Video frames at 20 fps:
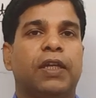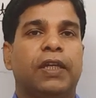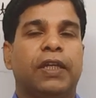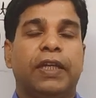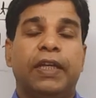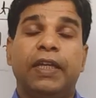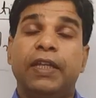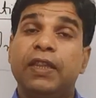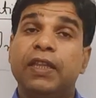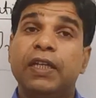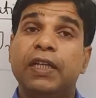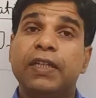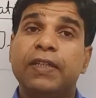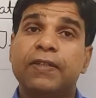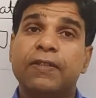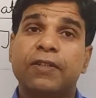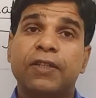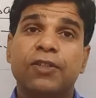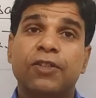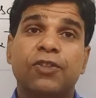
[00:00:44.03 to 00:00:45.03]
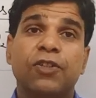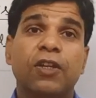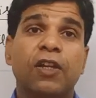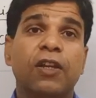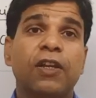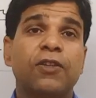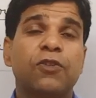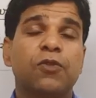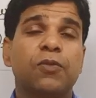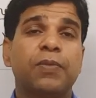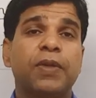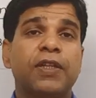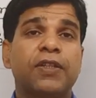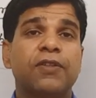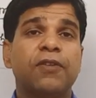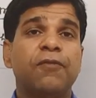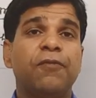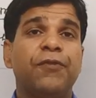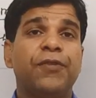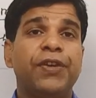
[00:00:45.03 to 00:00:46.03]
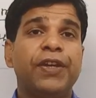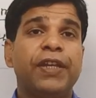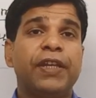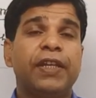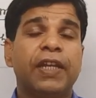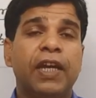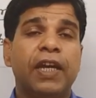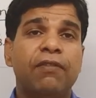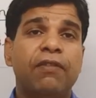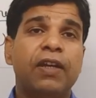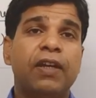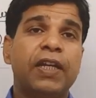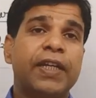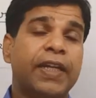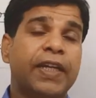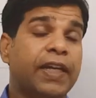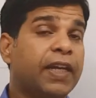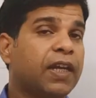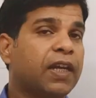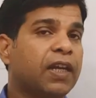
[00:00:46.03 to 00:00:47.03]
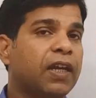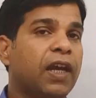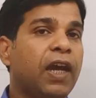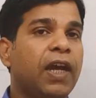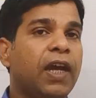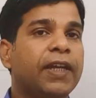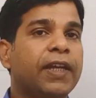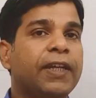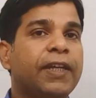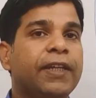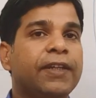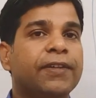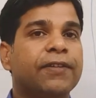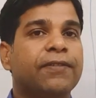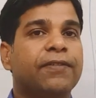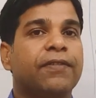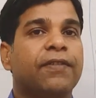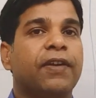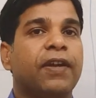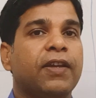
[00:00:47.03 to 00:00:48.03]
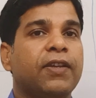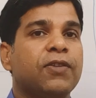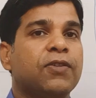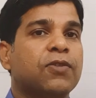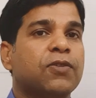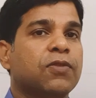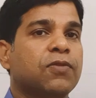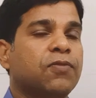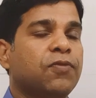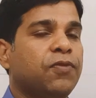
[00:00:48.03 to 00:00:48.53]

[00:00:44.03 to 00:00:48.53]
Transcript: In the structural isomerism we never take any reference